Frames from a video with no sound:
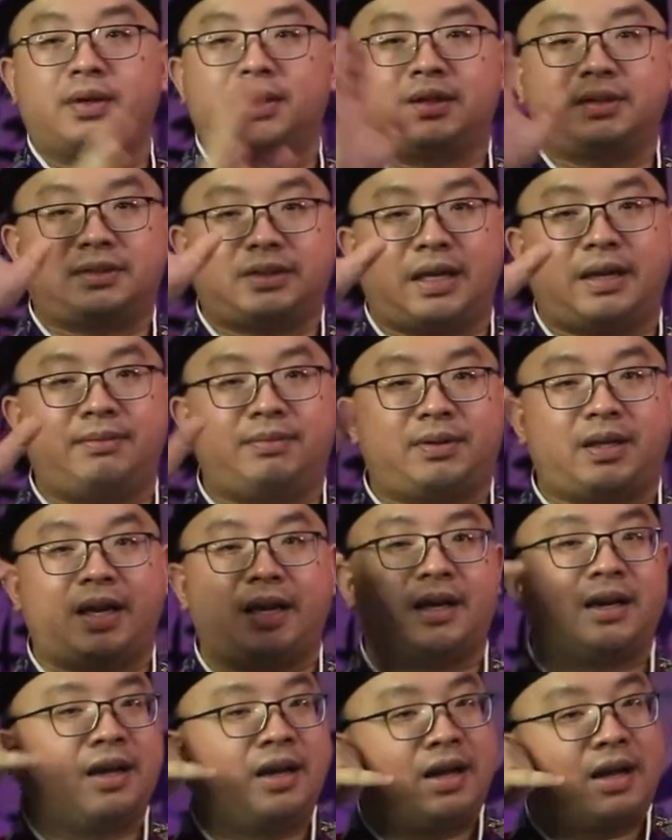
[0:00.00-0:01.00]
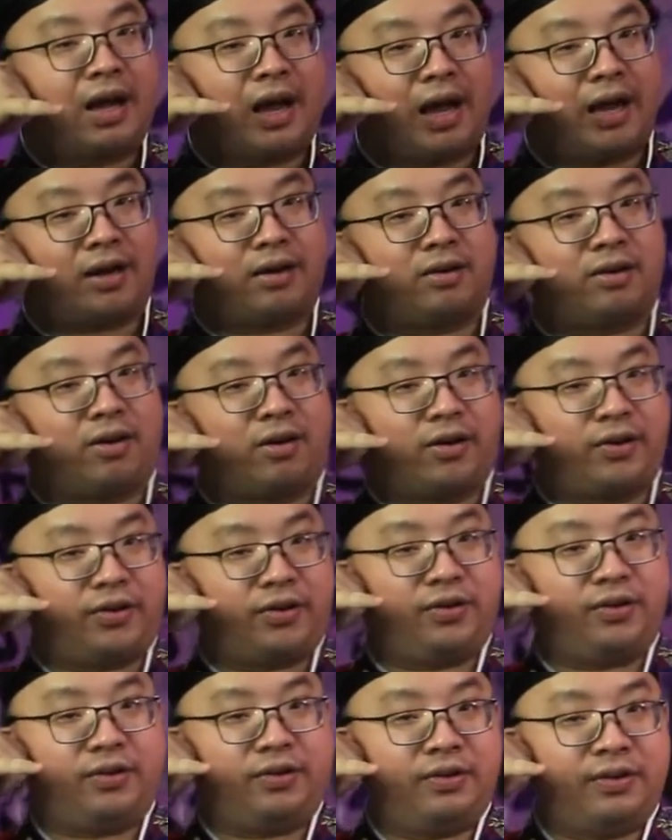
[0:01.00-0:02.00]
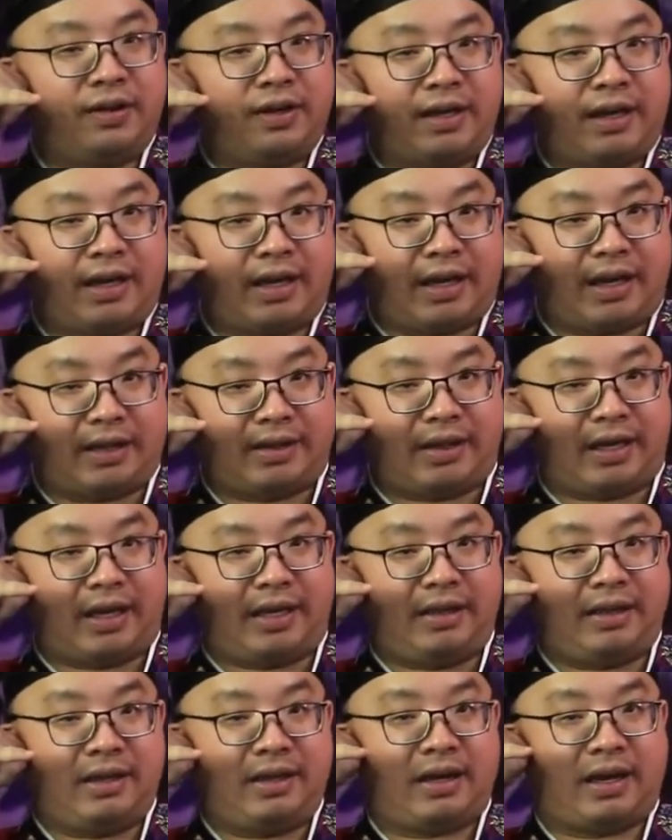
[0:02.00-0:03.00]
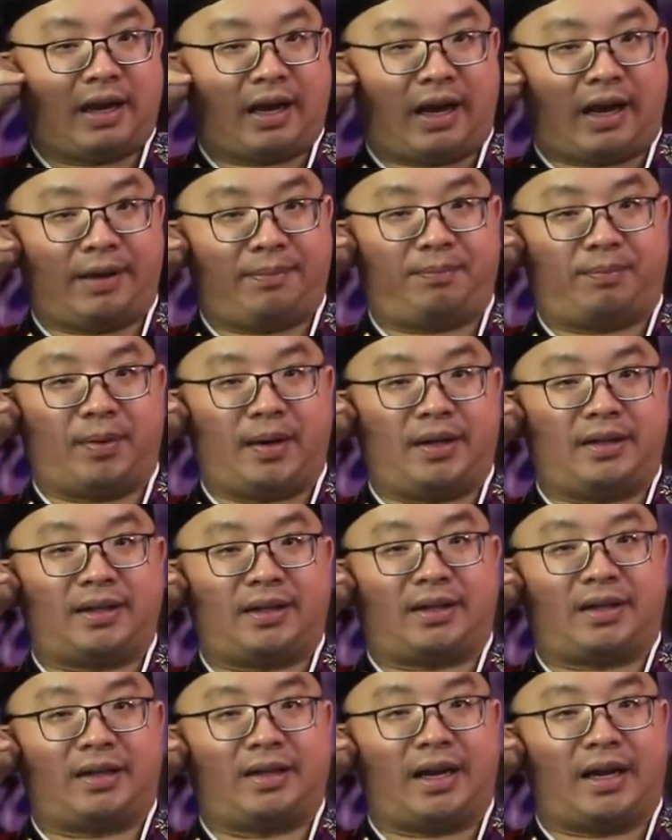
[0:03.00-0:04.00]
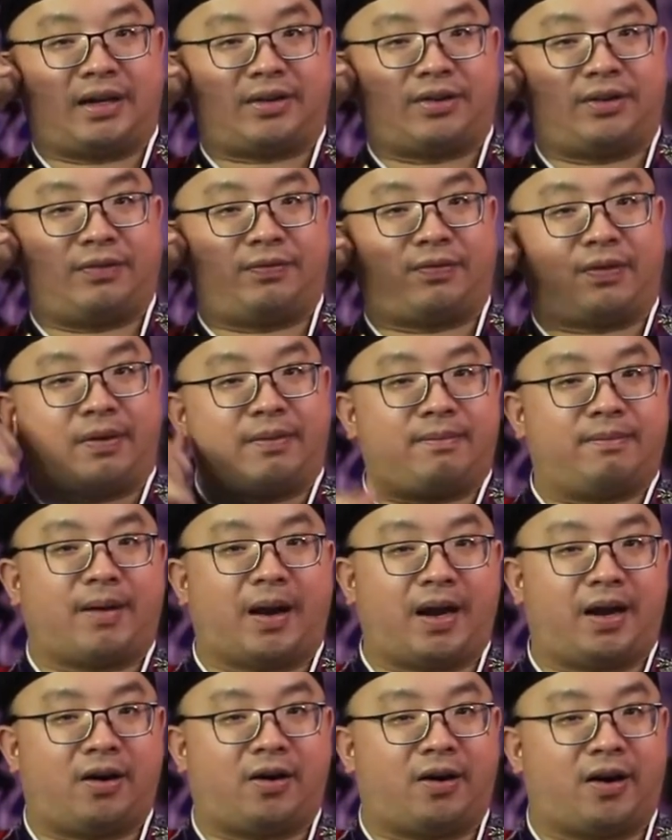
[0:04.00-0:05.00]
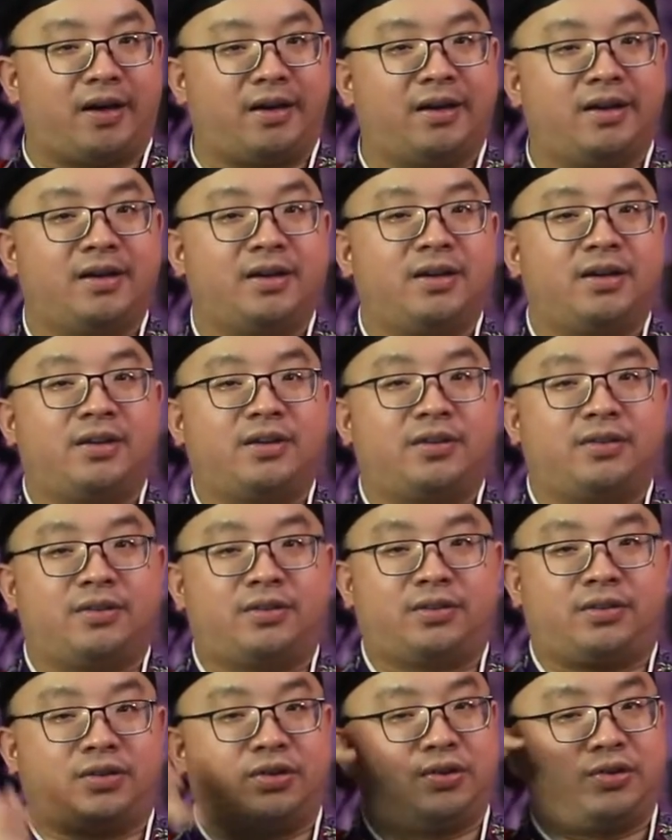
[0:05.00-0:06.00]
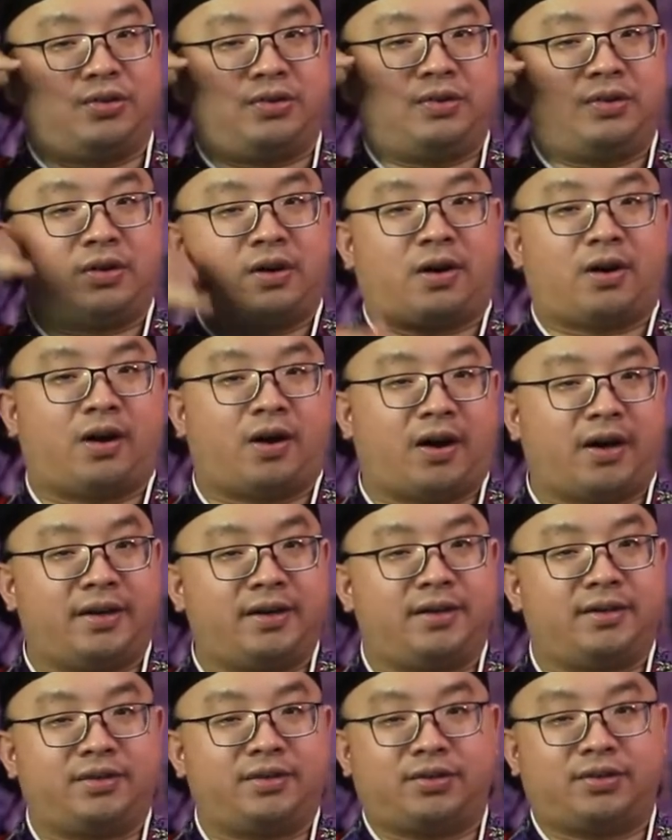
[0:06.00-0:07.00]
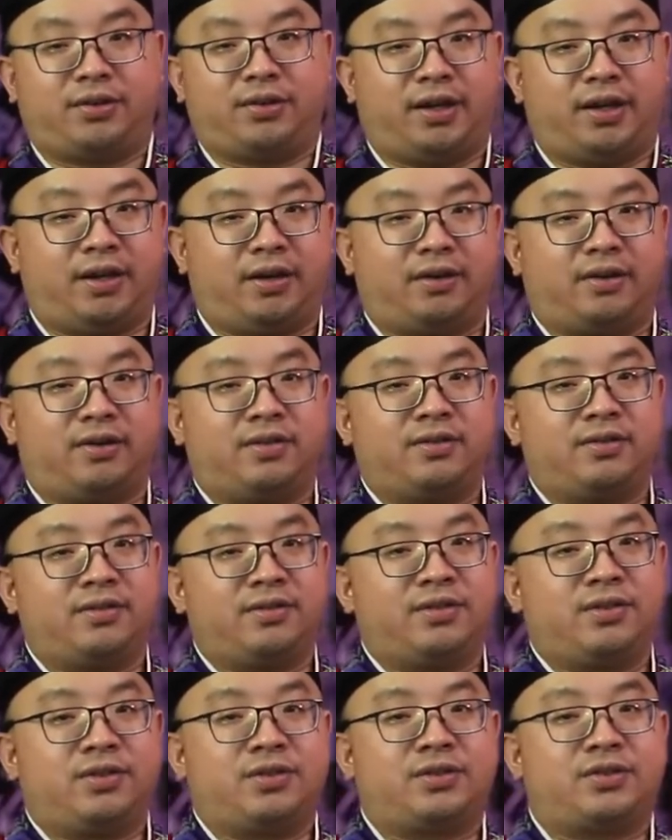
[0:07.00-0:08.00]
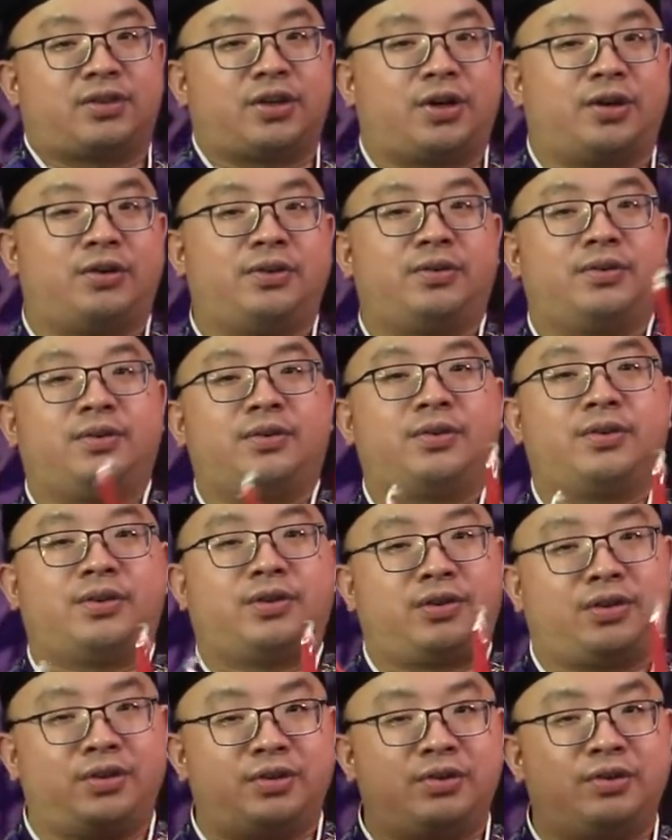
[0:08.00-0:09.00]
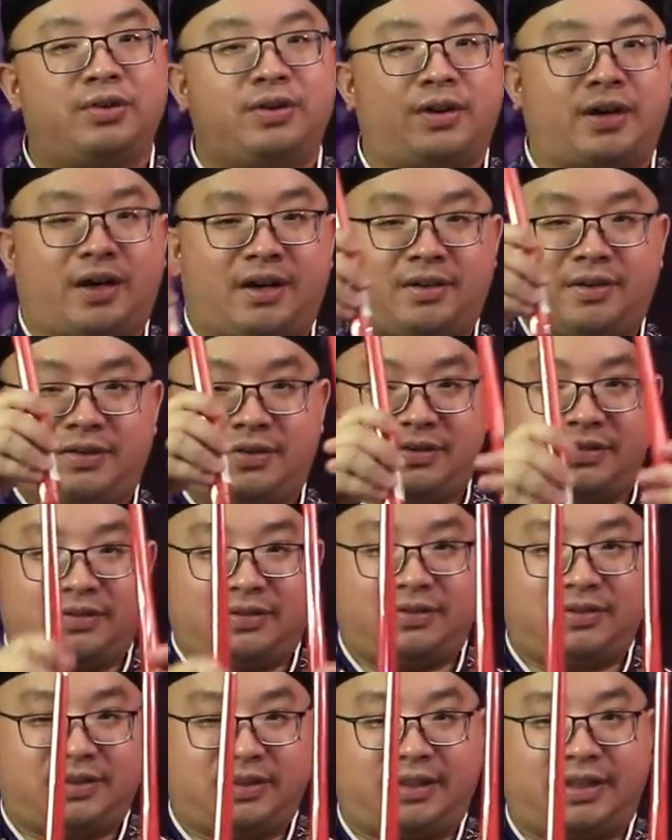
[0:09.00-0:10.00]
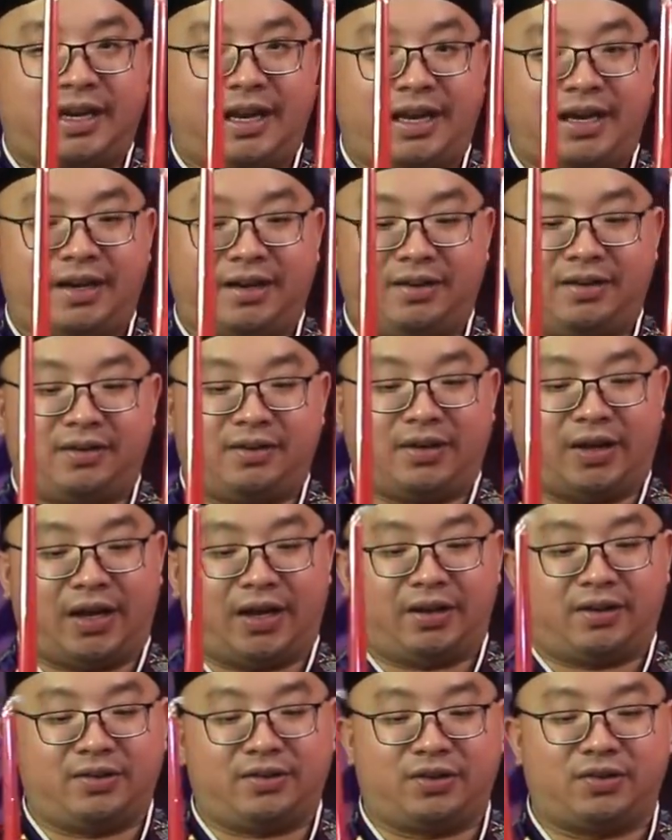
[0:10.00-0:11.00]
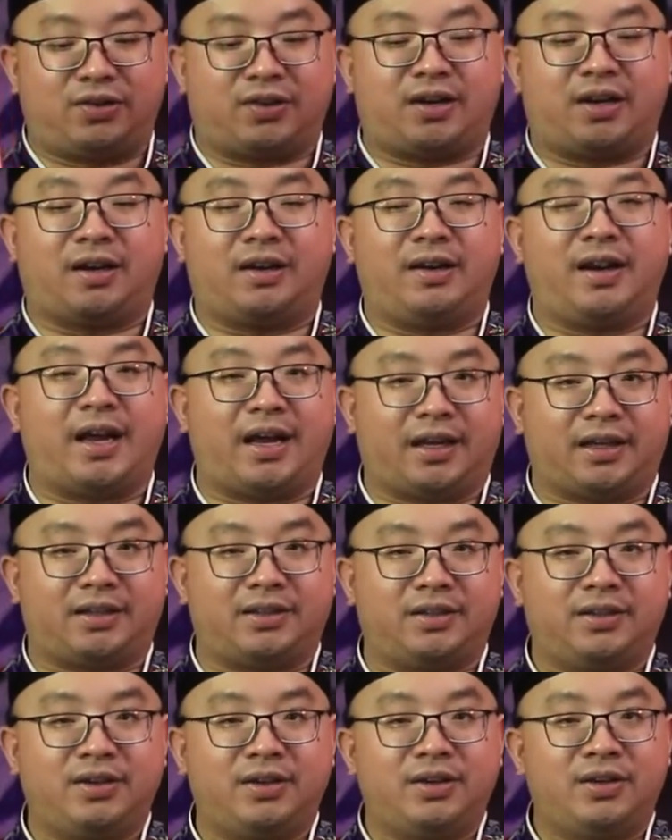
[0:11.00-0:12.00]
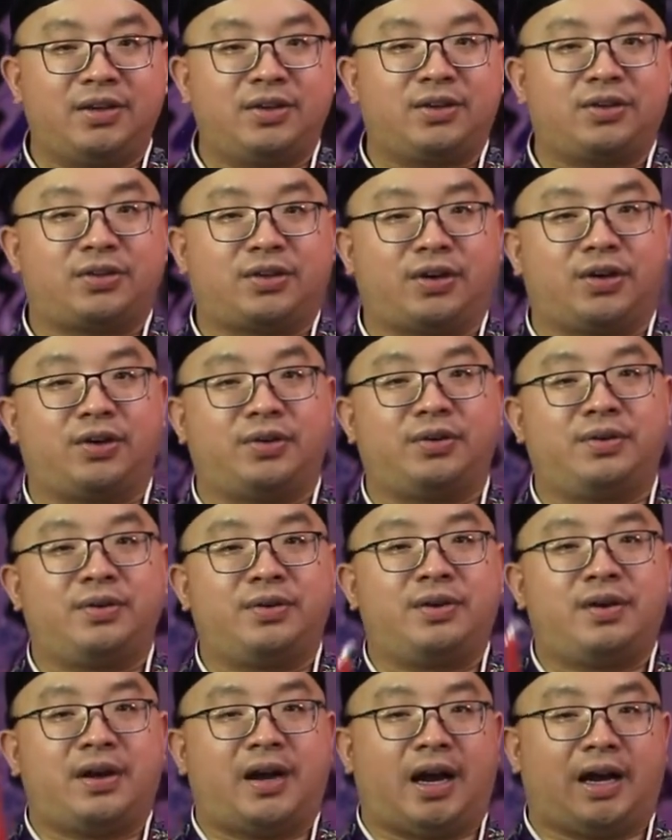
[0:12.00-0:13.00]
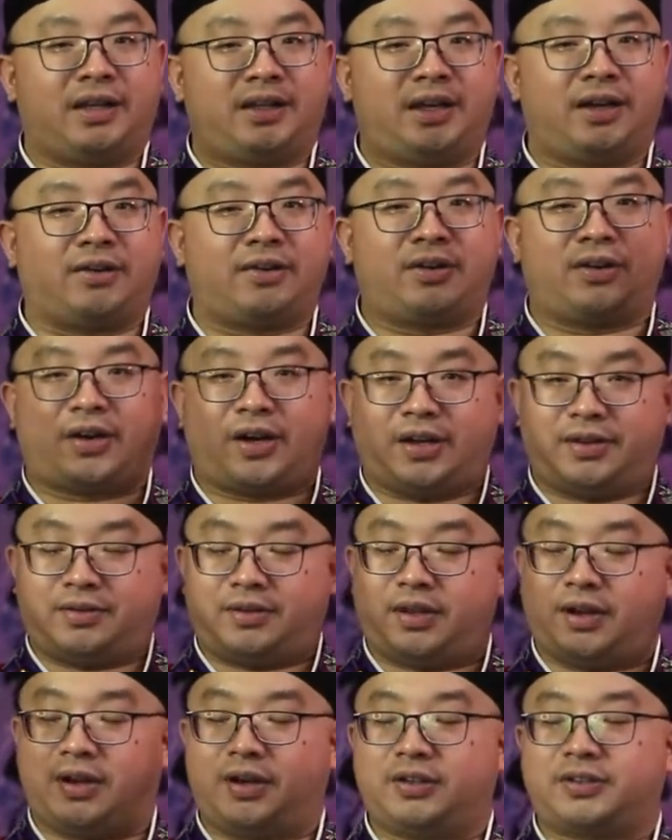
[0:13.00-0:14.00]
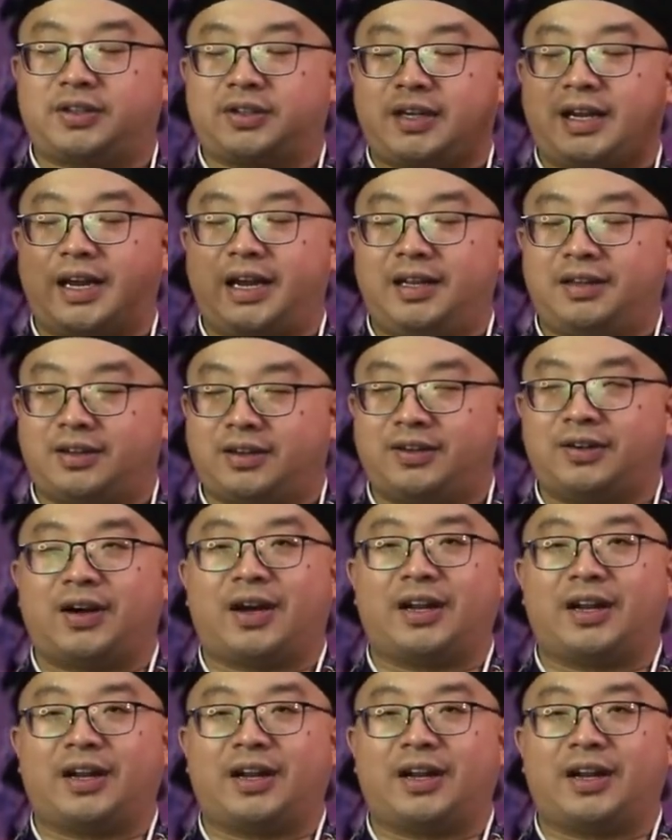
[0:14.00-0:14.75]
Same thing. I call you, and then I bring the connection from my heart to here. So you get it, right? You connect. So I tell you, okay, there's a candle. I